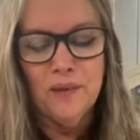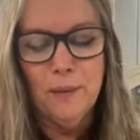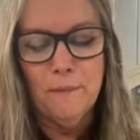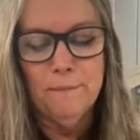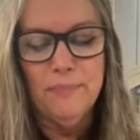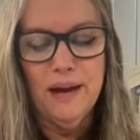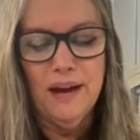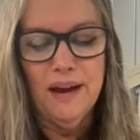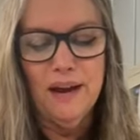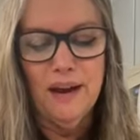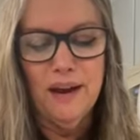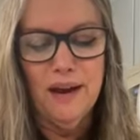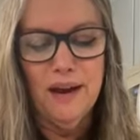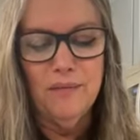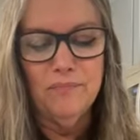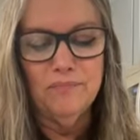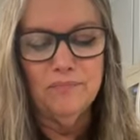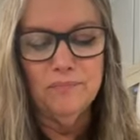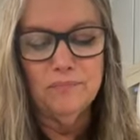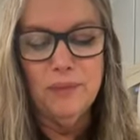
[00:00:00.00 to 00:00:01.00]

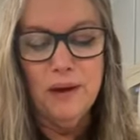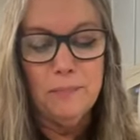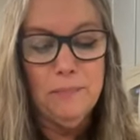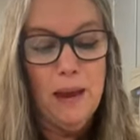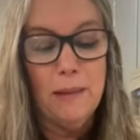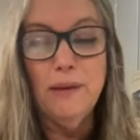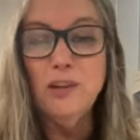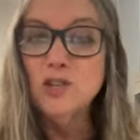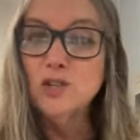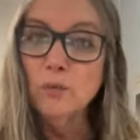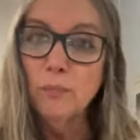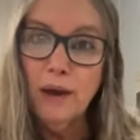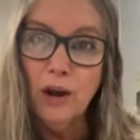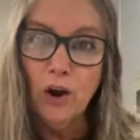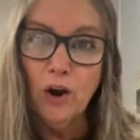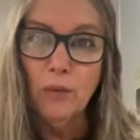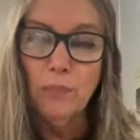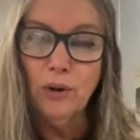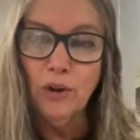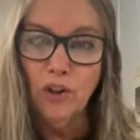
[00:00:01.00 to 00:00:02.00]
But maybe she'll make
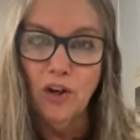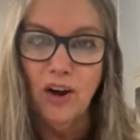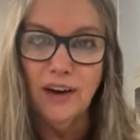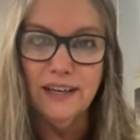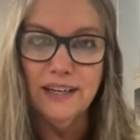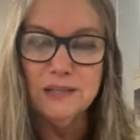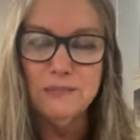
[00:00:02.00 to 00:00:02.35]
her Pilates.